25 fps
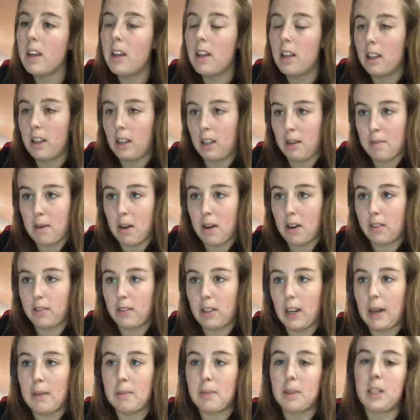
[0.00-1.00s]
the amount of
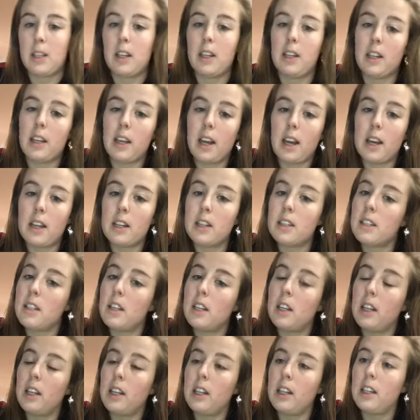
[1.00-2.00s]
times they get
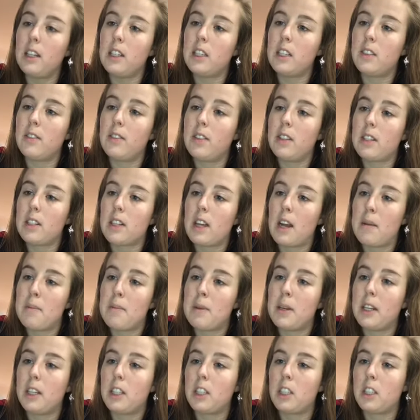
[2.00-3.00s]
each of these
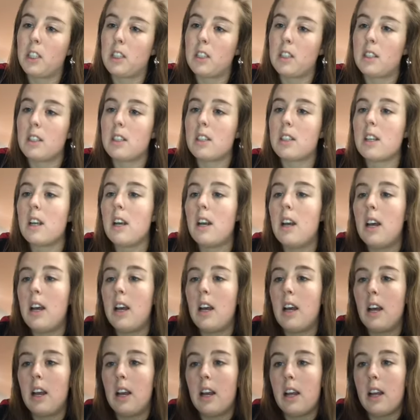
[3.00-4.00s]
combinations.
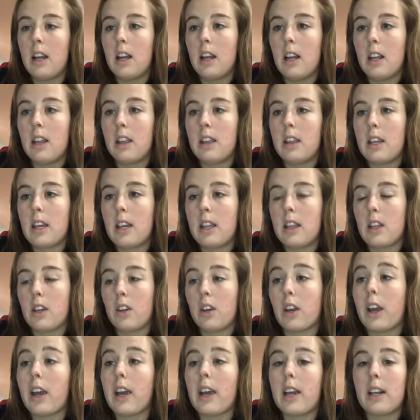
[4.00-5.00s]
Then
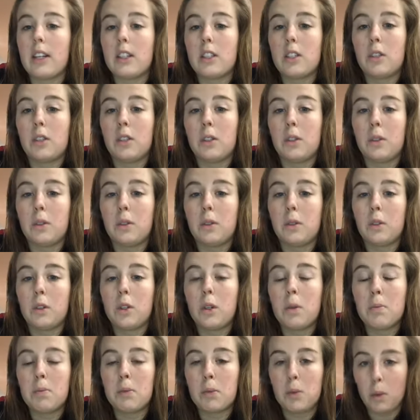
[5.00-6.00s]
they'll get into
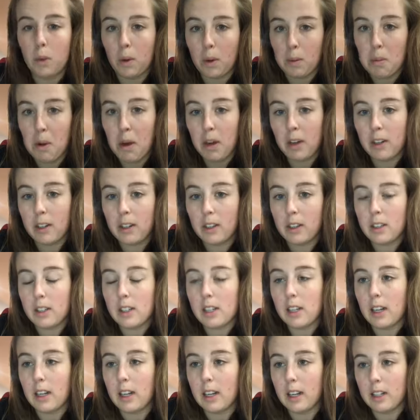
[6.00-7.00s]
groups or
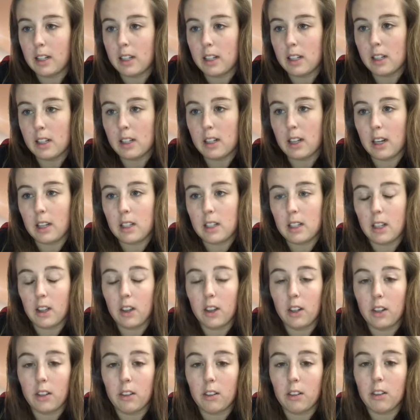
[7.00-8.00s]
partners and discuss
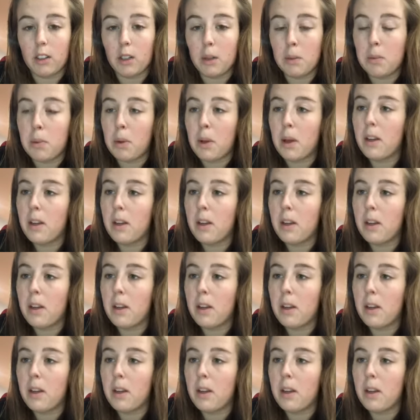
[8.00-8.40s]
in their group